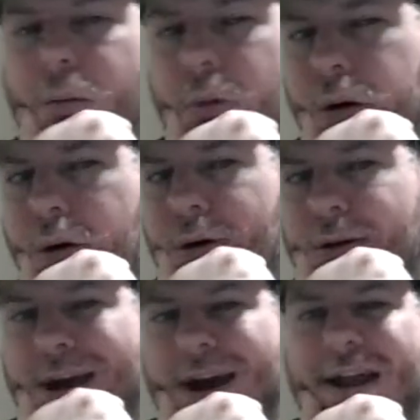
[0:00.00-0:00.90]

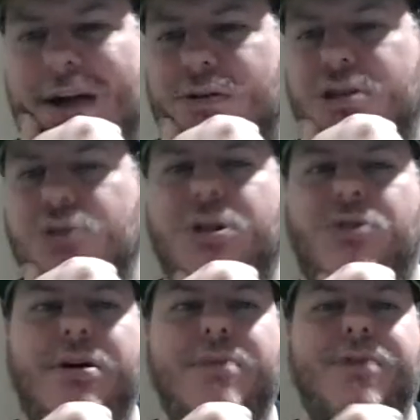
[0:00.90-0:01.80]
Yeah, there were 2 or
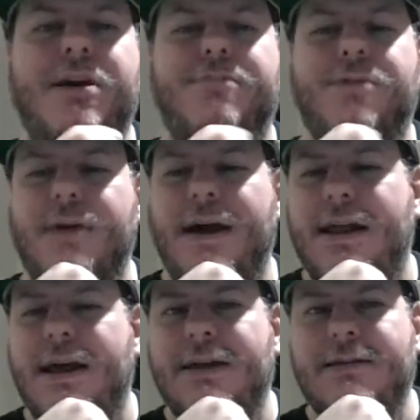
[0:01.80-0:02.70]
3 people. Yeah,
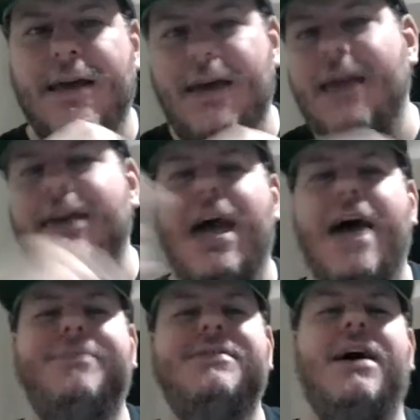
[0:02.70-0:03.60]
they
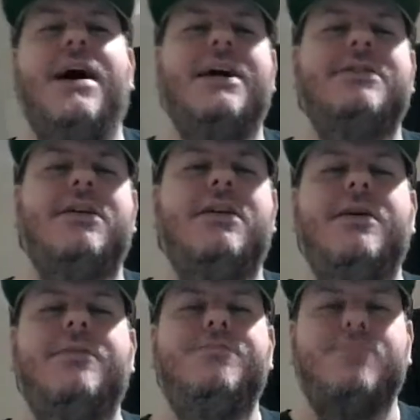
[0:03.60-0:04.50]
capsized, and on